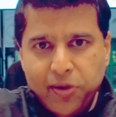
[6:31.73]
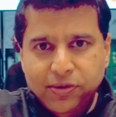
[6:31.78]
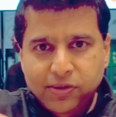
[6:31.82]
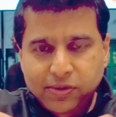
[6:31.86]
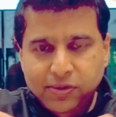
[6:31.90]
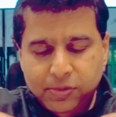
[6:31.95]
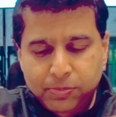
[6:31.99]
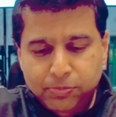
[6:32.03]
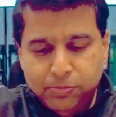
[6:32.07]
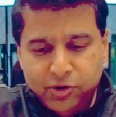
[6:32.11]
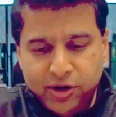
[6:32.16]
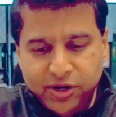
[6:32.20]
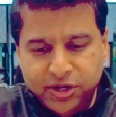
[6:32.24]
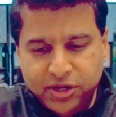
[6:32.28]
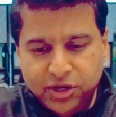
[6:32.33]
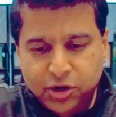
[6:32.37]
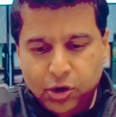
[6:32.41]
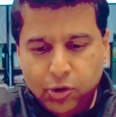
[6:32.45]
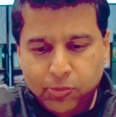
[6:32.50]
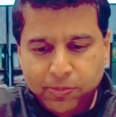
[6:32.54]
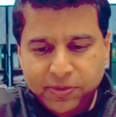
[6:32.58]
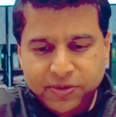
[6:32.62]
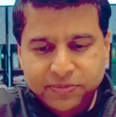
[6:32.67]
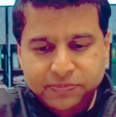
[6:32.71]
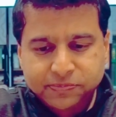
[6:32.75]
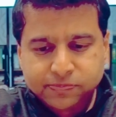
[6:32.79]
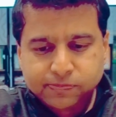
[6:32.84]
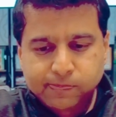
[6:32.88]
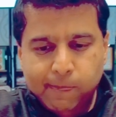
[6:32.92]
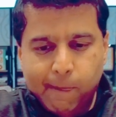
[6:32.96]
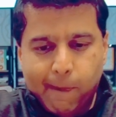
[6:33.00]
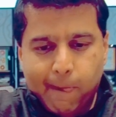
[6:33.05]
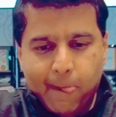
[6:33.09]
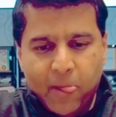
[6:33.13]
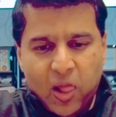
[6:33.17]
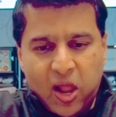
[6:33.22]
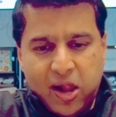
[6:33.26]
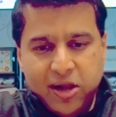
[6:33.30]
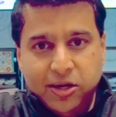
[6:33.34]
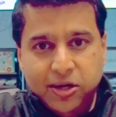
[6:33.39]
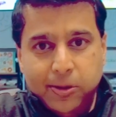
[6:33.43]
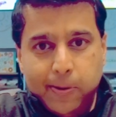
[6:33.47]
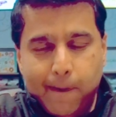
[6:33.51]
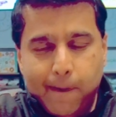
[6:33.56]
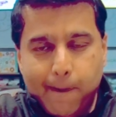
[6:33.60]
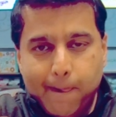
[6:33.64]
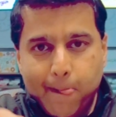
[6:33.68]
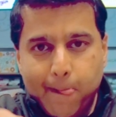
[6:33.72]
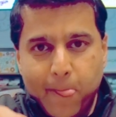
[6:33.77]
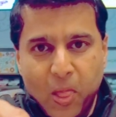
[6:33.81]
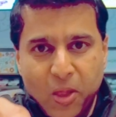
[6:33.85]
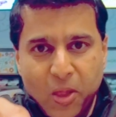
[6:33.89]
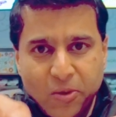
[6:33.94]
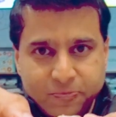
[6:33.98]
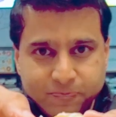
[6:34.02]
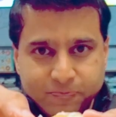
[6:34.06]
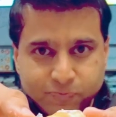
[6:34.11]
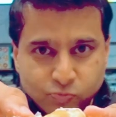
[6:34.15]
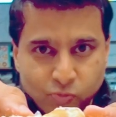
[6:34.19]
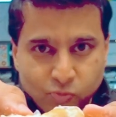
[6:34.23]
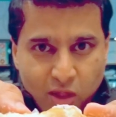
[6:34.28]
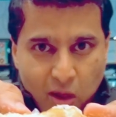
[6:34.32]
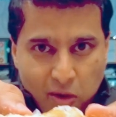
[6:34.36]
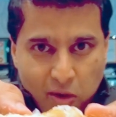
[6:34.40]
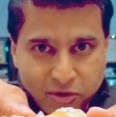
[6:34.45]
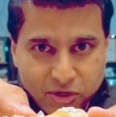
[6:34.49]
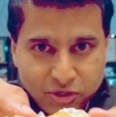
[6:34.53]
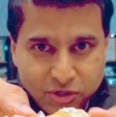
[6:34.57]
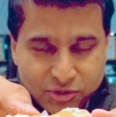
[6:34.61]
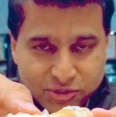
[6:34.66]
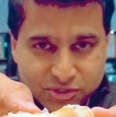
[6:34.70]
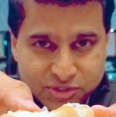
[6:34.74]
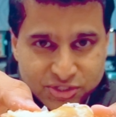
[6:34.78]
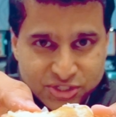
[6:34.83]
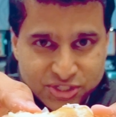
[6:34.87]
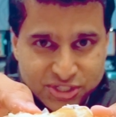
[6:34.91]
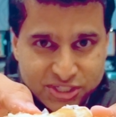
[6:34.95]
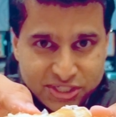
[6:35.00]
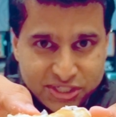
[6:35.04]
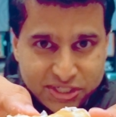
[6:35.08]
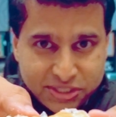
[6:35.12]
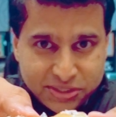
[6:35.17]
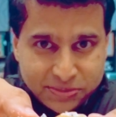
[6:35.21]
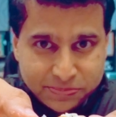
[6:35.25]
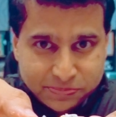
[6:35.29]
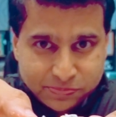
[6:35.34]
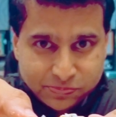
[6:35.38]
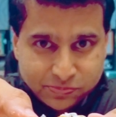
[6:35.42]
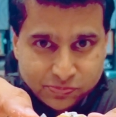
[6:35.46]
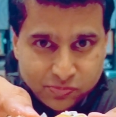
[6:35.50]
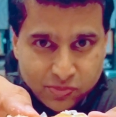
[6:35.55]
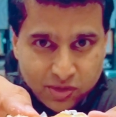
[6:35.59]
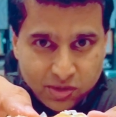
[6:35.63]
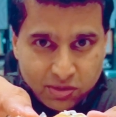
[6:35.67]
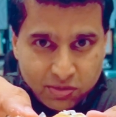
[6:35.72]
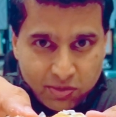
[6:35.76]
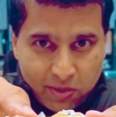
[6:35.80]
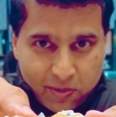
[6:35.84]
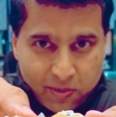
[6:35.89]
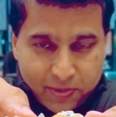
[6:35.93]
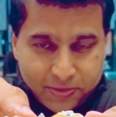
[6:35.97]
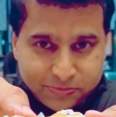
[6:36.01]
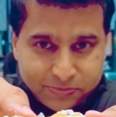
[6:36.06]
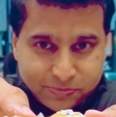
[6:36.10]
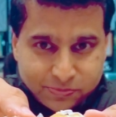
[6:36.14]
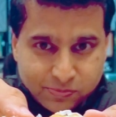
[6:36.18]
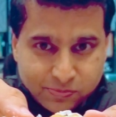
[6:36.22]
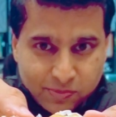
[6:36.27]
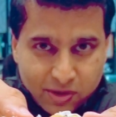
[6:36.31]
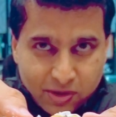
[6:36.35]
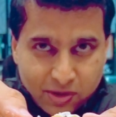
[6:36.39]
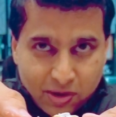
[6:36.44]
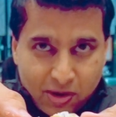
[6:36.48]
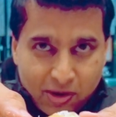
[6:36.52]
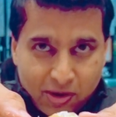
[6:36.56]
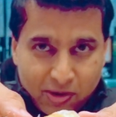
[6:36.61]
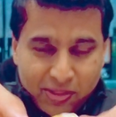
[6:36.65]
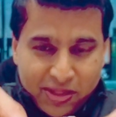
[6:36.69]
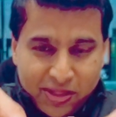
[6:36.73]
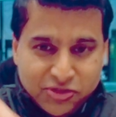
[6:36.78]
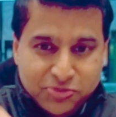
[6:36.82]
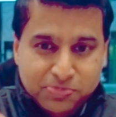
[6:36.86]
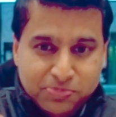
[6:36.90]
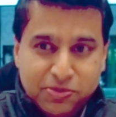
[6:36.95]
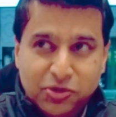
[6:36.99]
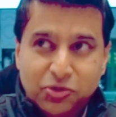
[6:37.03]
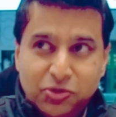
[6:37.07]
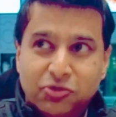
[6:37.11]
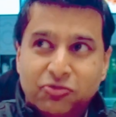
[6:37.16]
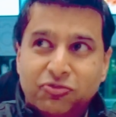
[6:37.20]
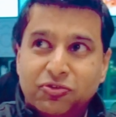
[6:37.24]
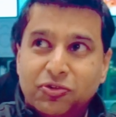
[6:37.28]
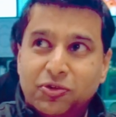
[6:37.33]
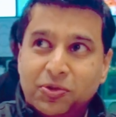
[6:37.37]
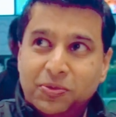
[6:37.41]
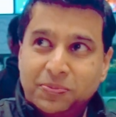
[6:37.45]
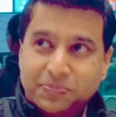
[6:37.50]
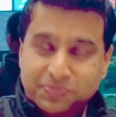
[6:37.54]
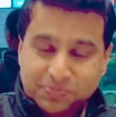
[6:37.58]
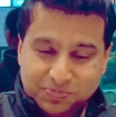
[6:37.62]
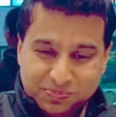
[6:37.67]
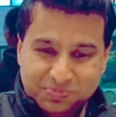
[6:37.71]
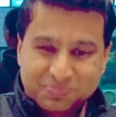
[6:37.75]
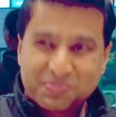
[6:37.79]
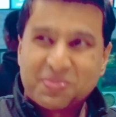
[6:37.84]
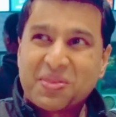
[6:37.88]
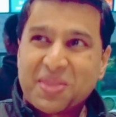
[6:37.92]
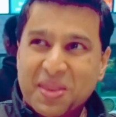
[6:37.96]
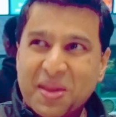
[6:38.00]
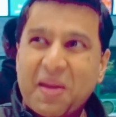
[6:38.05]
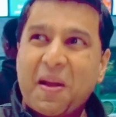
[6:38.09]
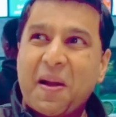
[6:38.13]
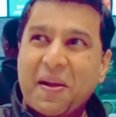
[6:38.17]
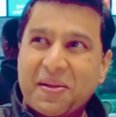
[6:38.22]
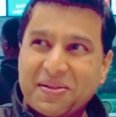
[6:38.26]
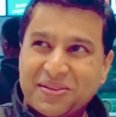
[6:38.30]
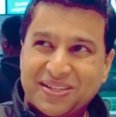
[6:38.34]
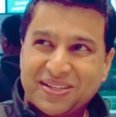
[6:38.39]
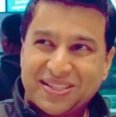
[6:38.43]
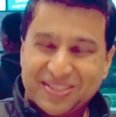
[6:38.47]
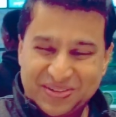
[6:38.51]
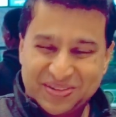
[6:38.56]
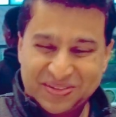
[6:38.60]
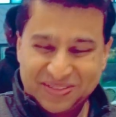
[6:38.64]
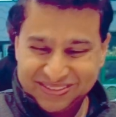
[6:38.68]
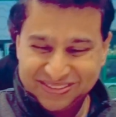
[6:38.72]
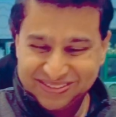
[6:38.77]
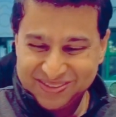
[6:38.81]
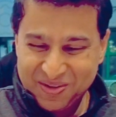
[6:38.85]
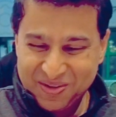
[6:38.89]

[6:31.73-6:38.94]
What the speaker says: Let me break it open. Kind of. You can see. Oh, that's beautiful. Yep.